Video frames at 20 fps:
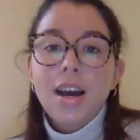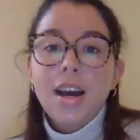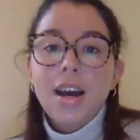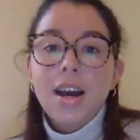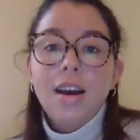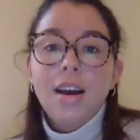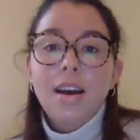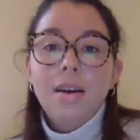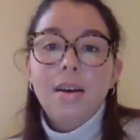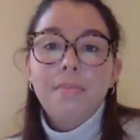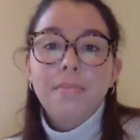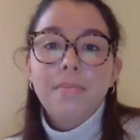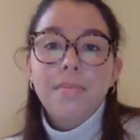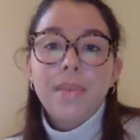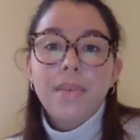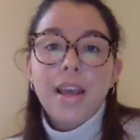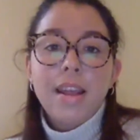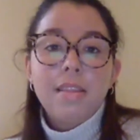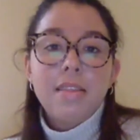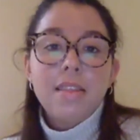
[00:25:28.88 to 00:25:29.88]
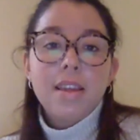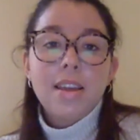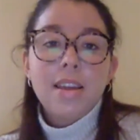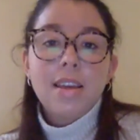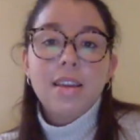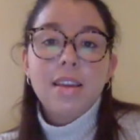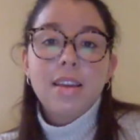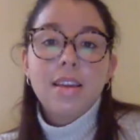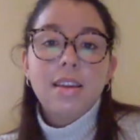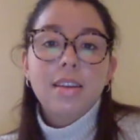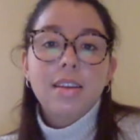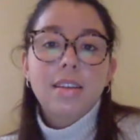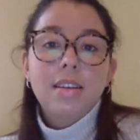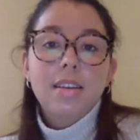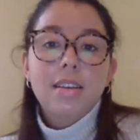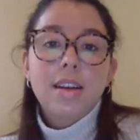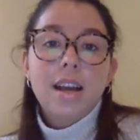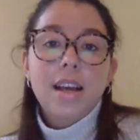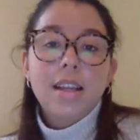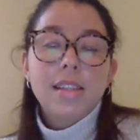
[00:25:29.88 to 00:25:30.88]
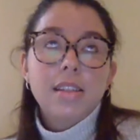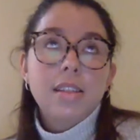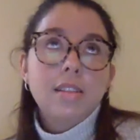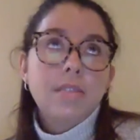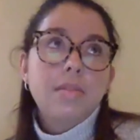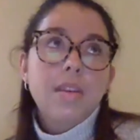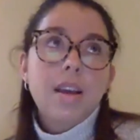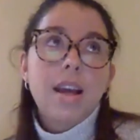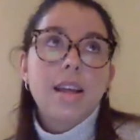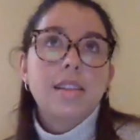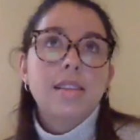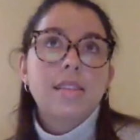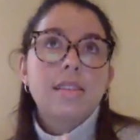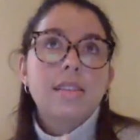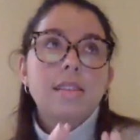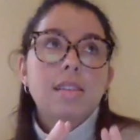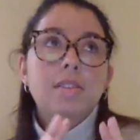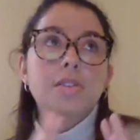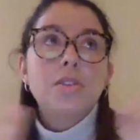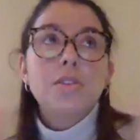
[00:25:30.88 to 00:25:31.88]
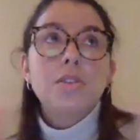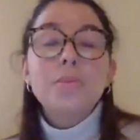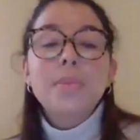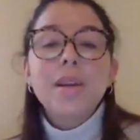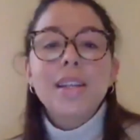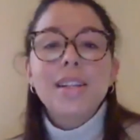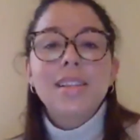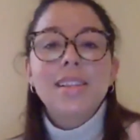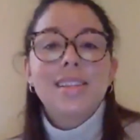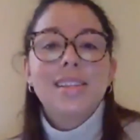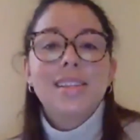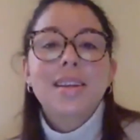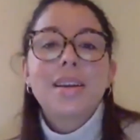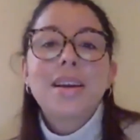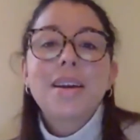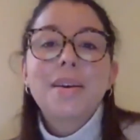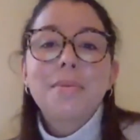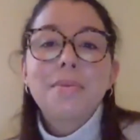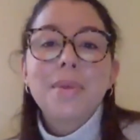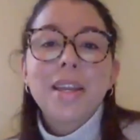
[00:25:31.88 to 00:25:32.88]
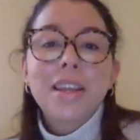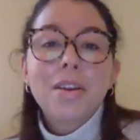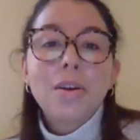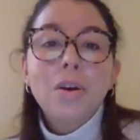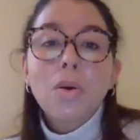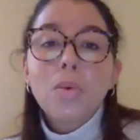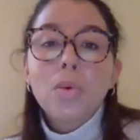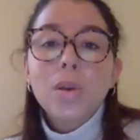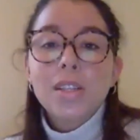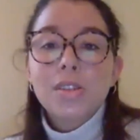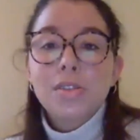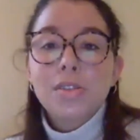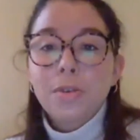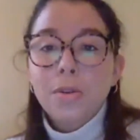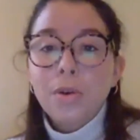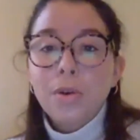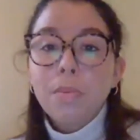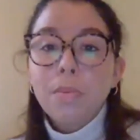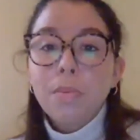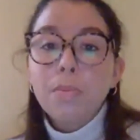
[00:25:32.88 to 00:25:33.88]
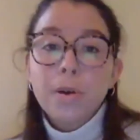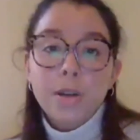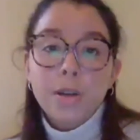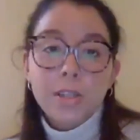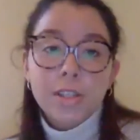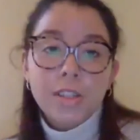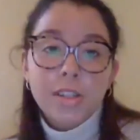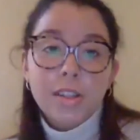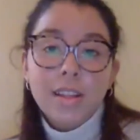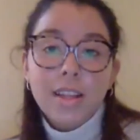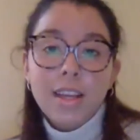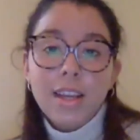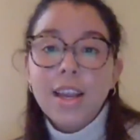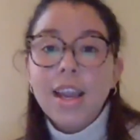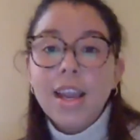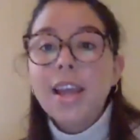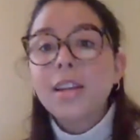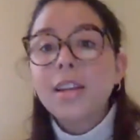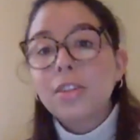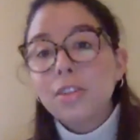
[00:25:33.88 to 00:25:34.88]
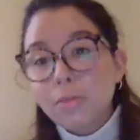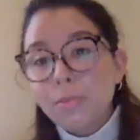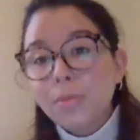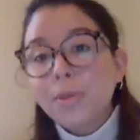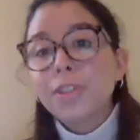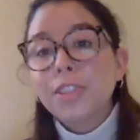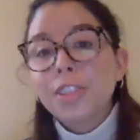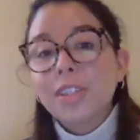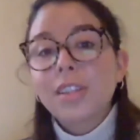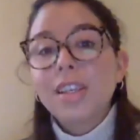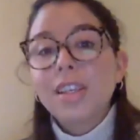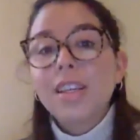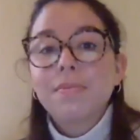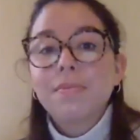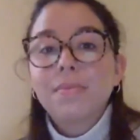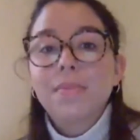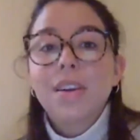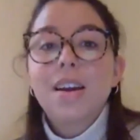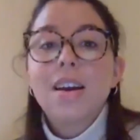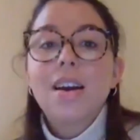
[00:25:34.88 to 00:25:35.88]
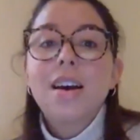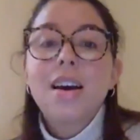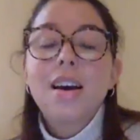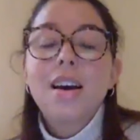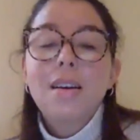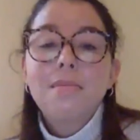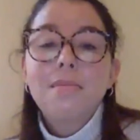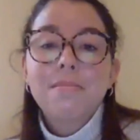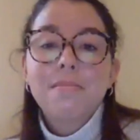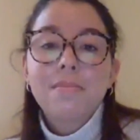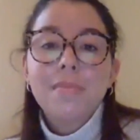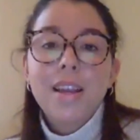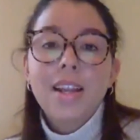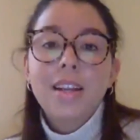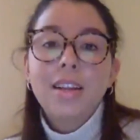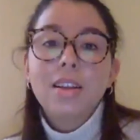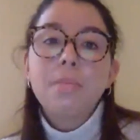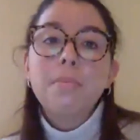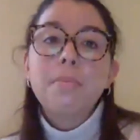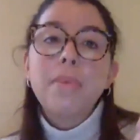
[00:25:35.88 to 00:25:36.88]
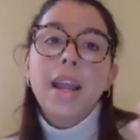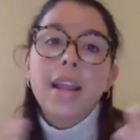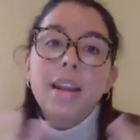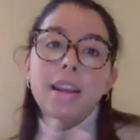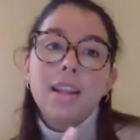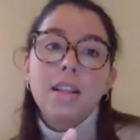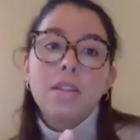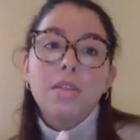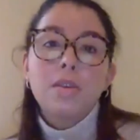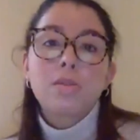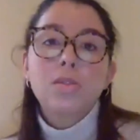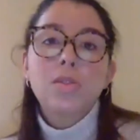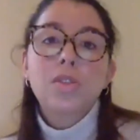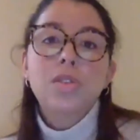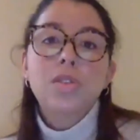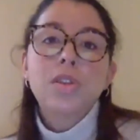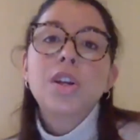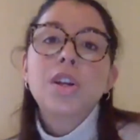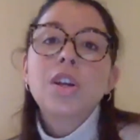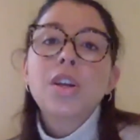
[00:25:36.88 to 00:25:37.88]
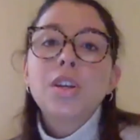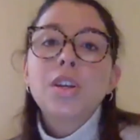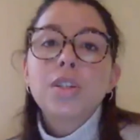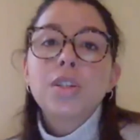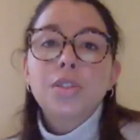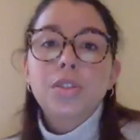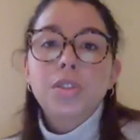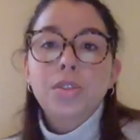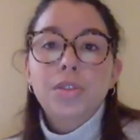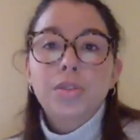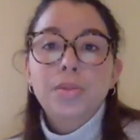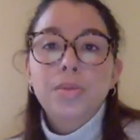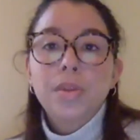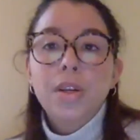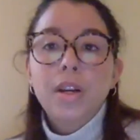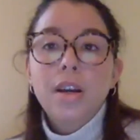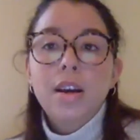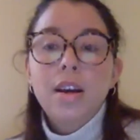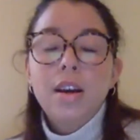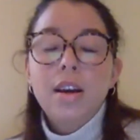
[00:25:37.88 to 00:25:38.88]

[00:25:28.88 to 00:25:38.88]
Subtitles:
And I think as humans, we can always grow personally and commercially. And combining those two